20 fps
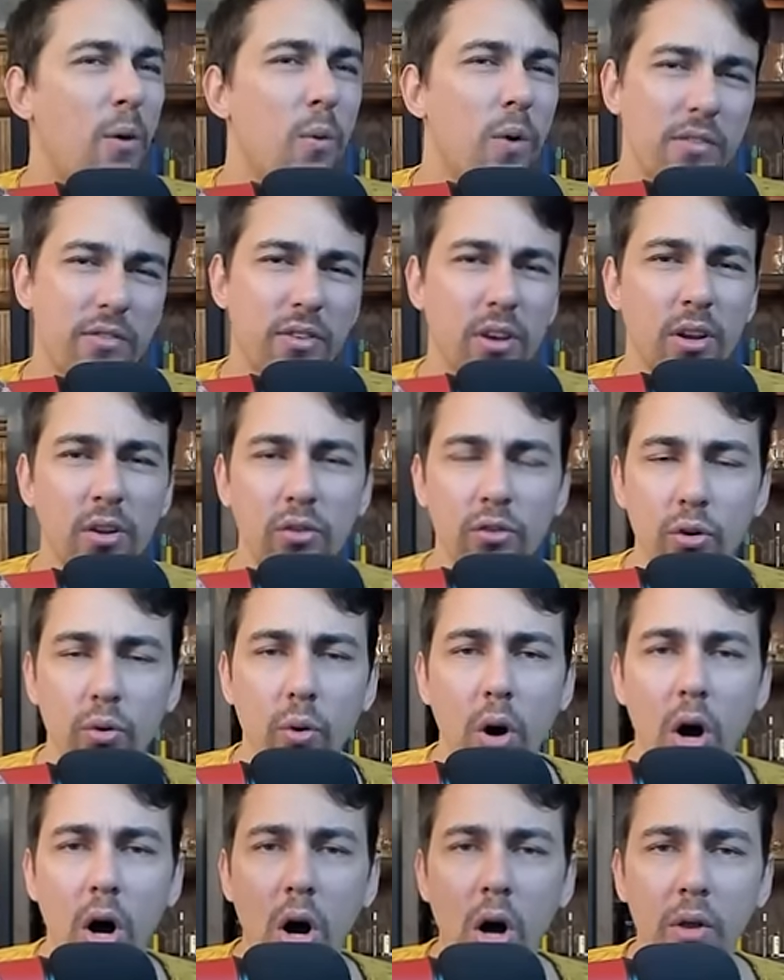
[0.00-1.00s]
was going to do
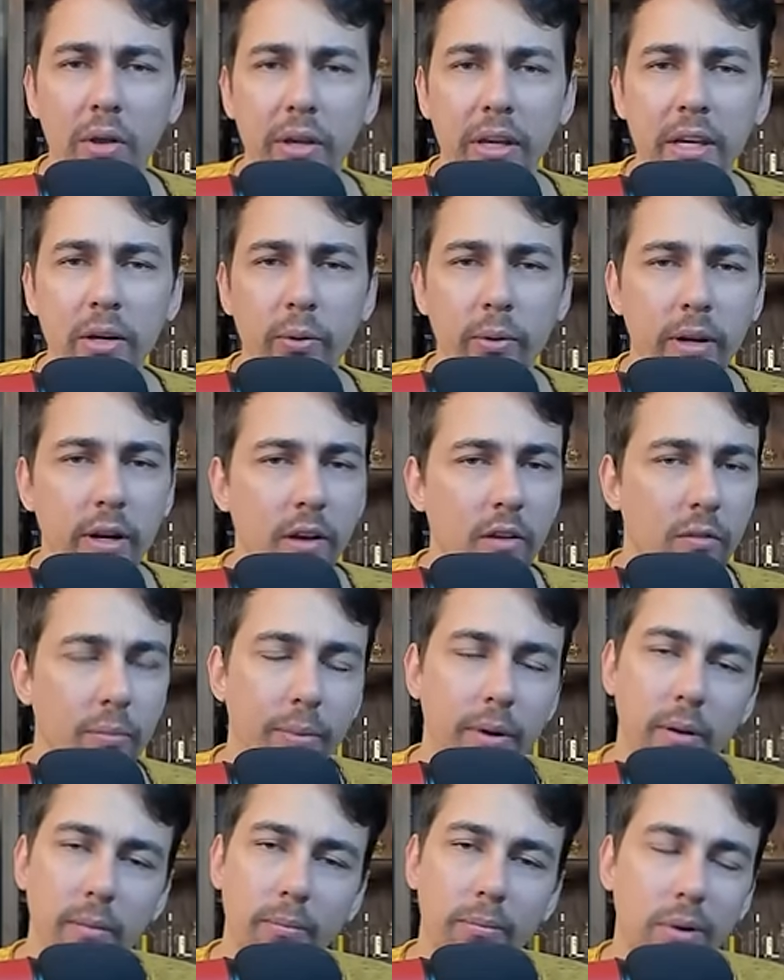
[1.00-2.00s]
all E rigs,
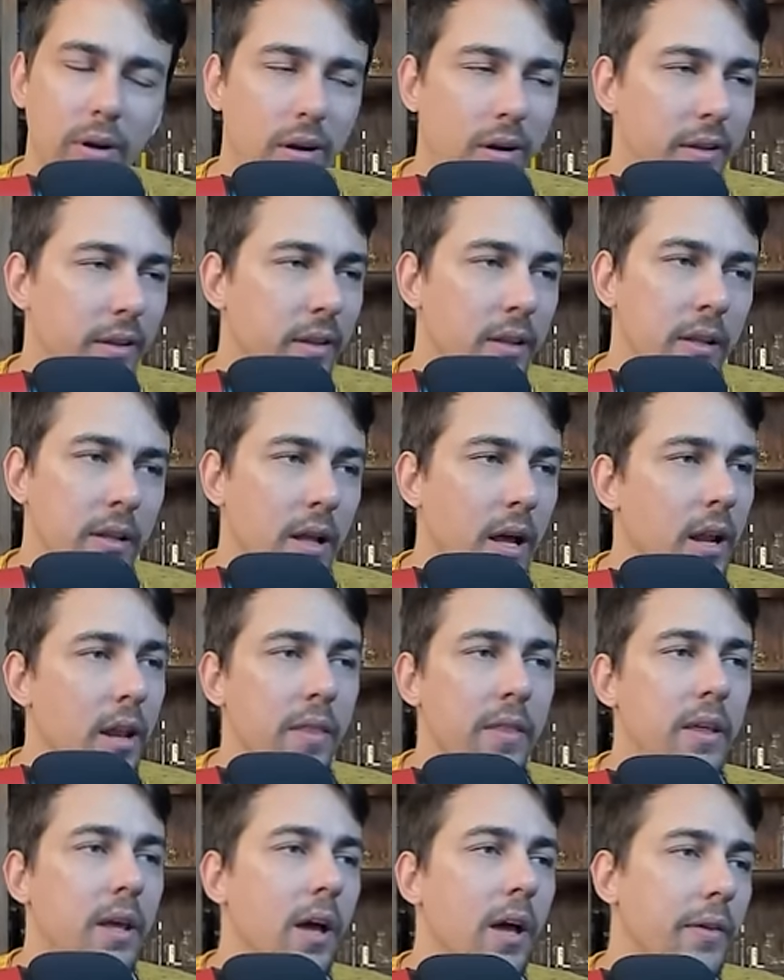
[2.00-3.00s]
but bro, none
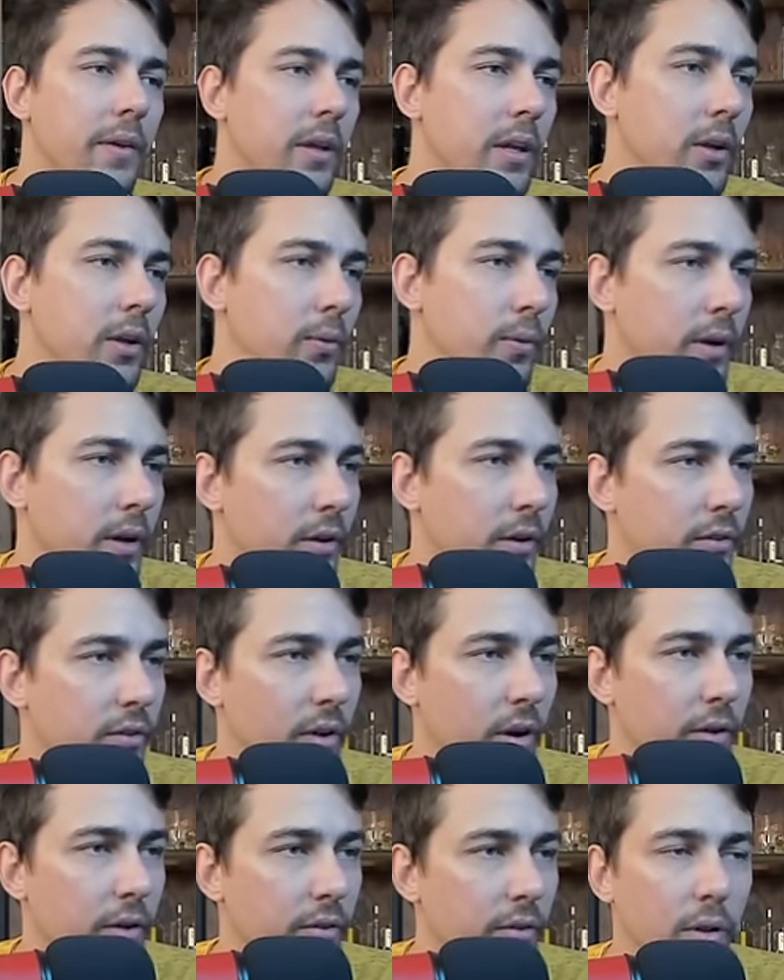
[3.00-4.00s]
of the other E rigs
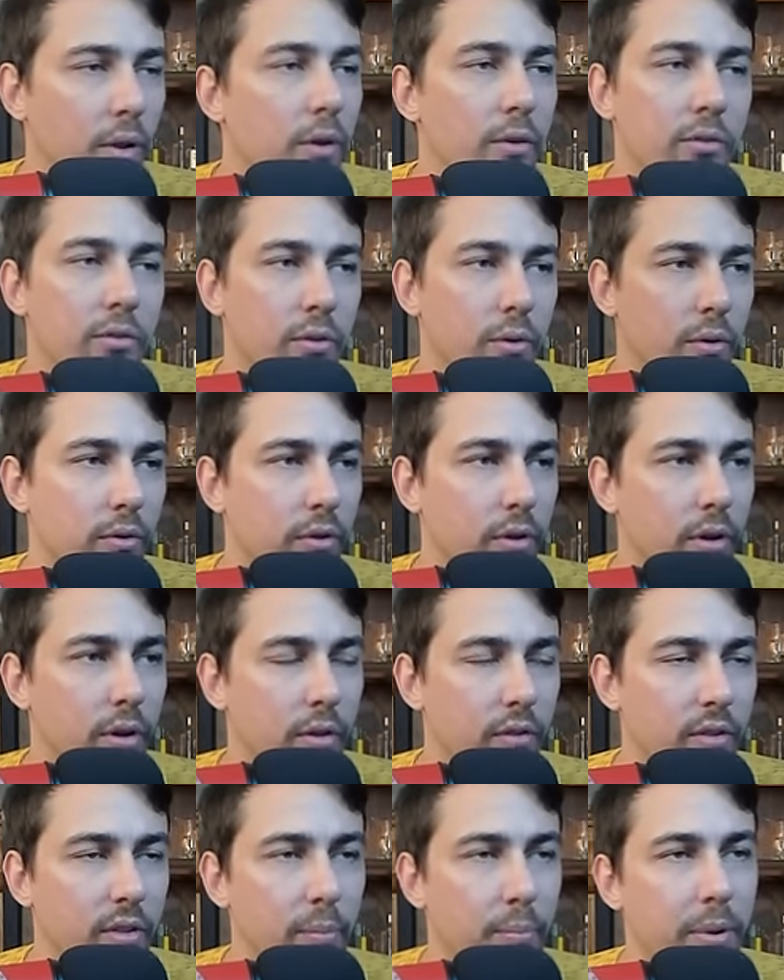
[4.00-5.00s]
are close to as good
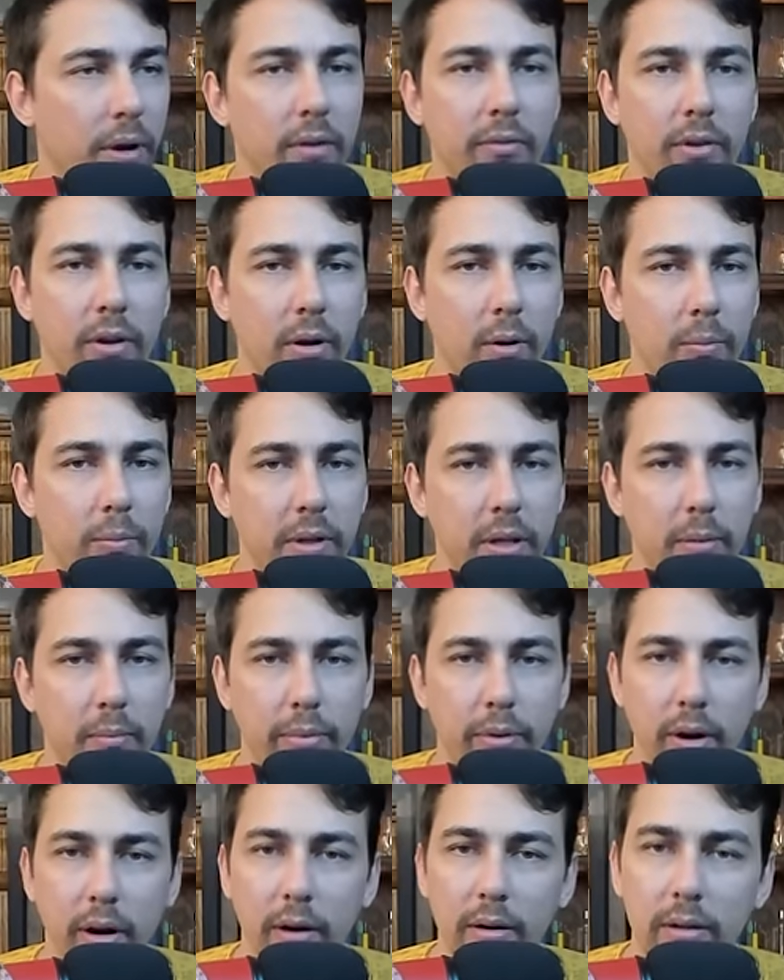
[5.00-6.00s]
as the Puffco Peak
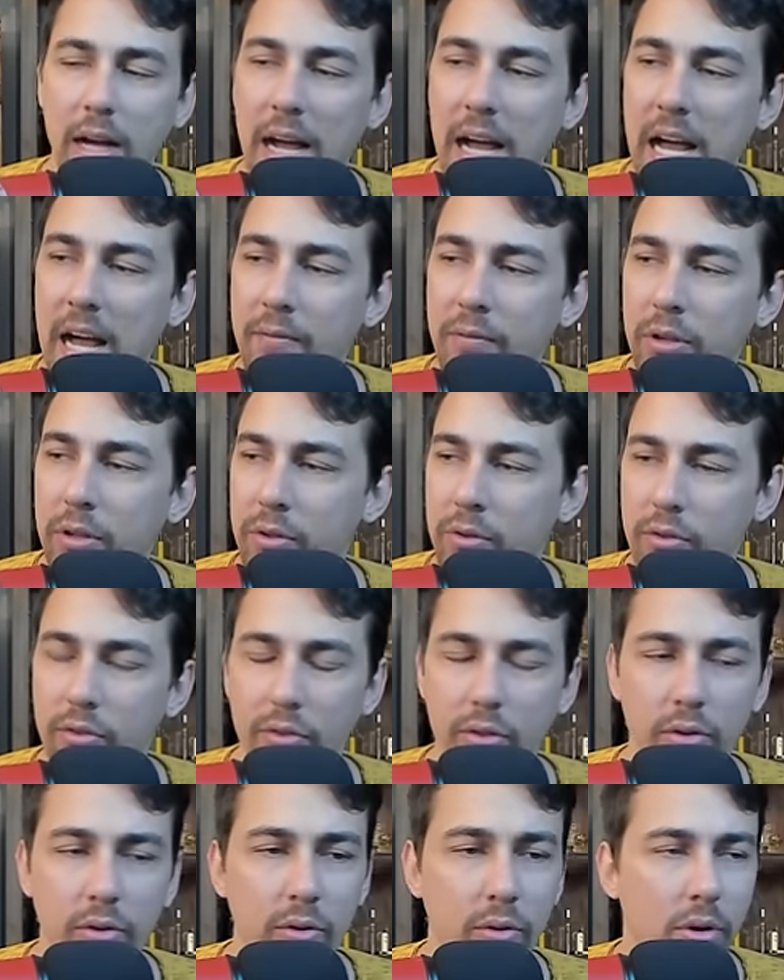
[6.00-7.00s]
Pro. I haven't used
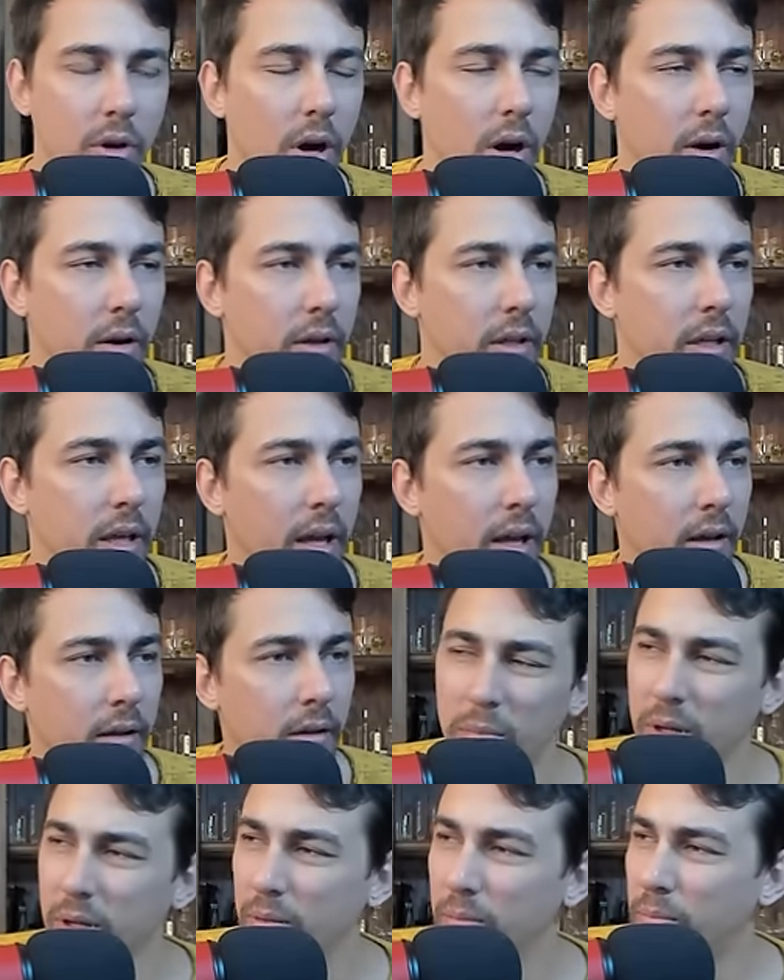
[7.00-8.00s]
the new Carta yet,
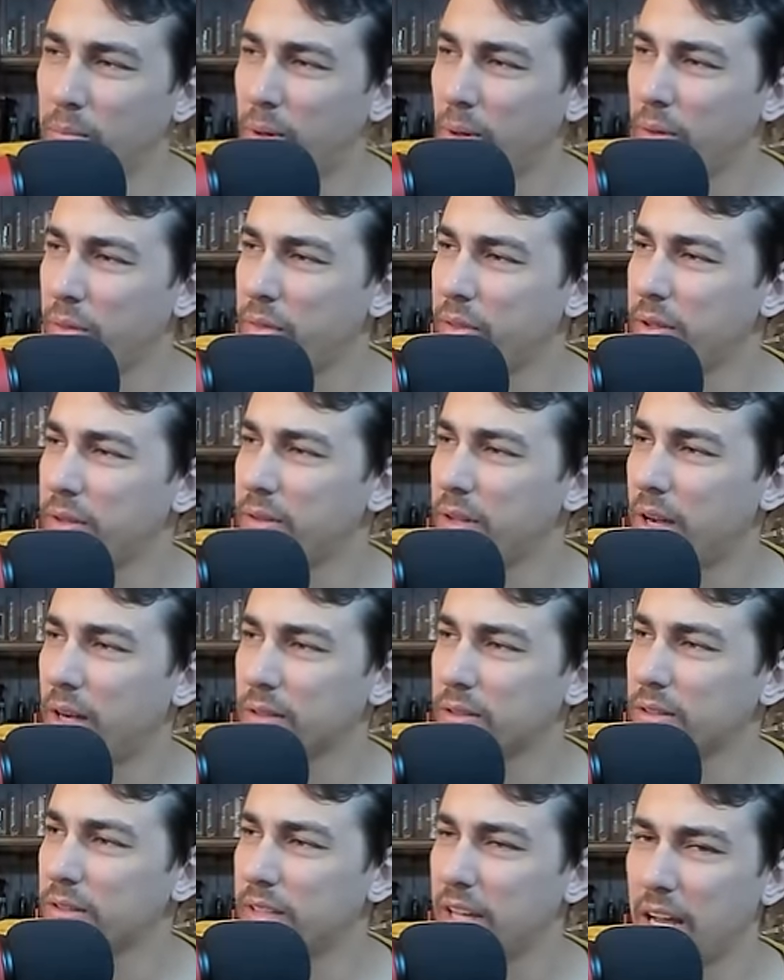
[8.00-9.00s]
but both the
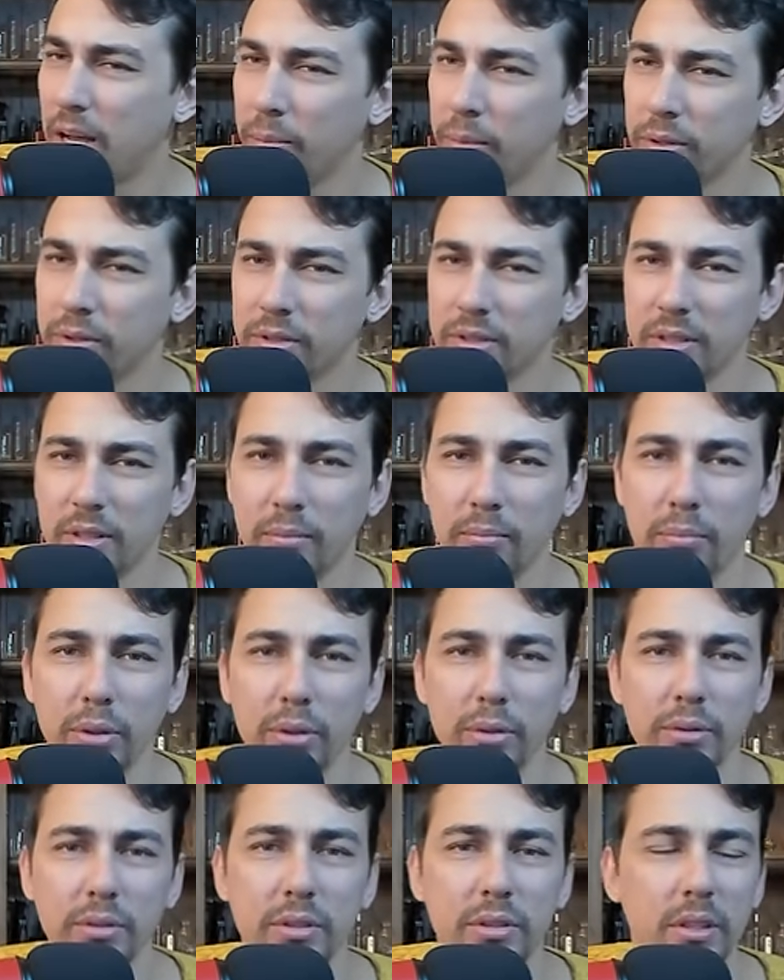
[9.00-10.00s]
Dr. Dabbers, the
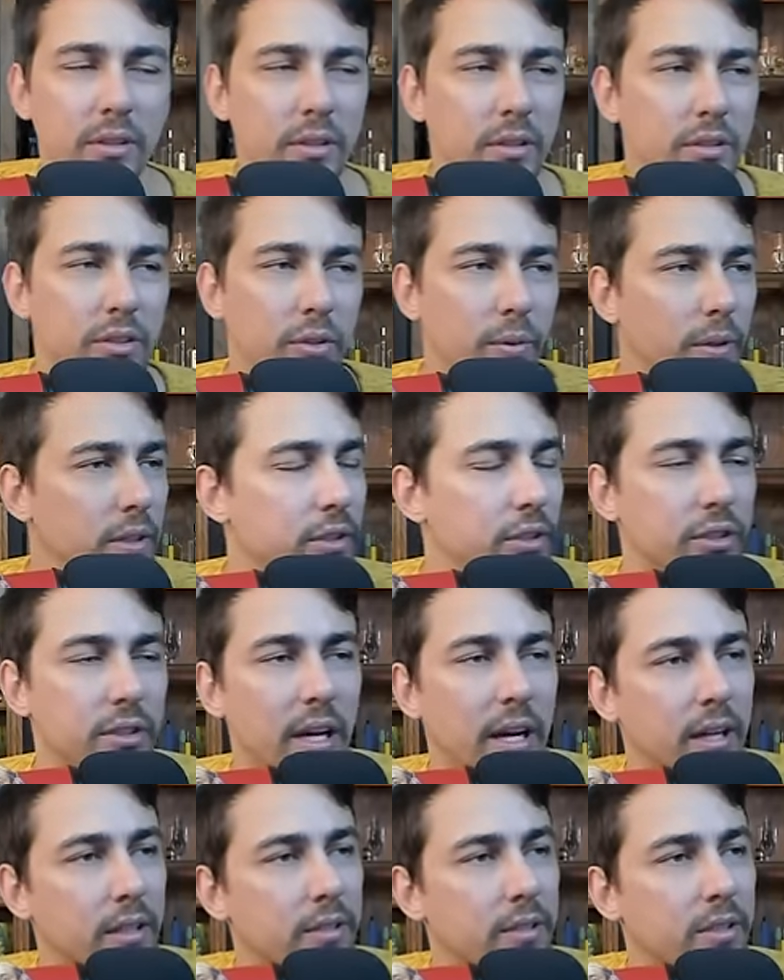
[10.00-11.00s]
Boost, and the Switch,
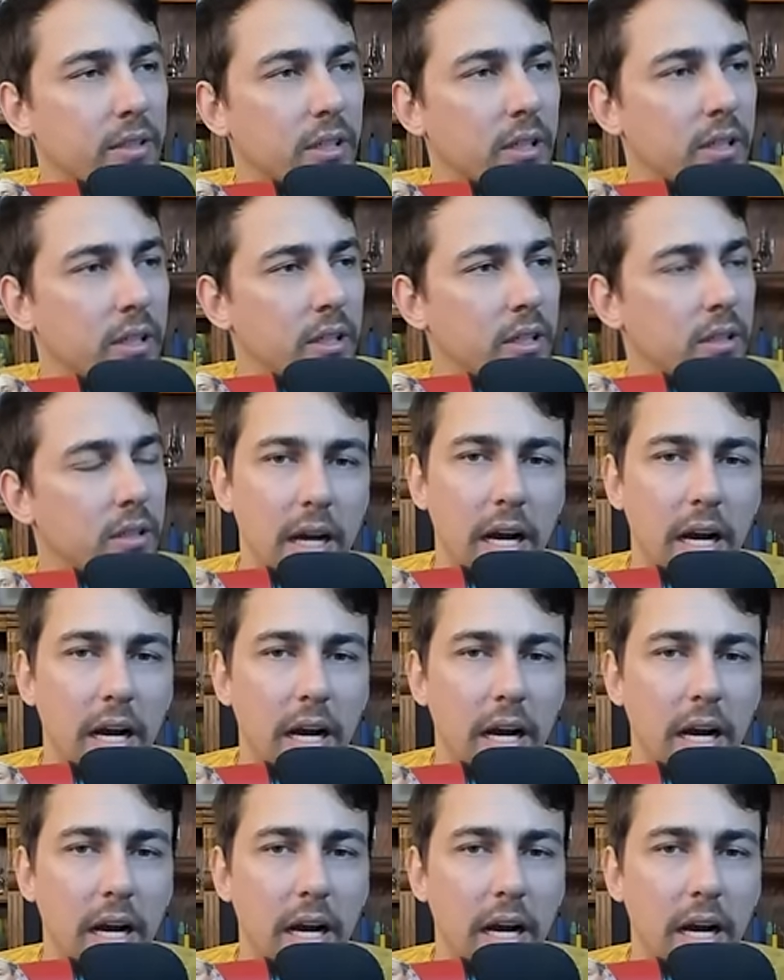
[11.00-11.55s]
not as good.